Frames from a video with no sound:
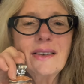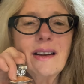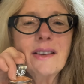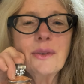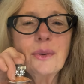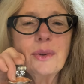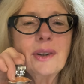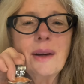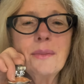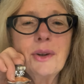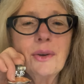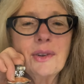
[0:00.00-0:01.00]
And I thought, I'm
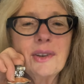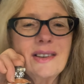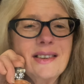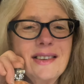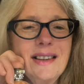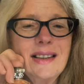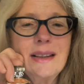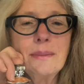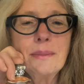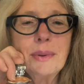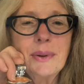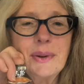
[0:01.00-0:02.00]
not a silly
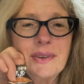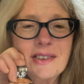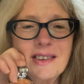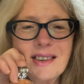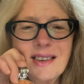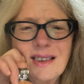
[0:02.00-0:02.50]
person.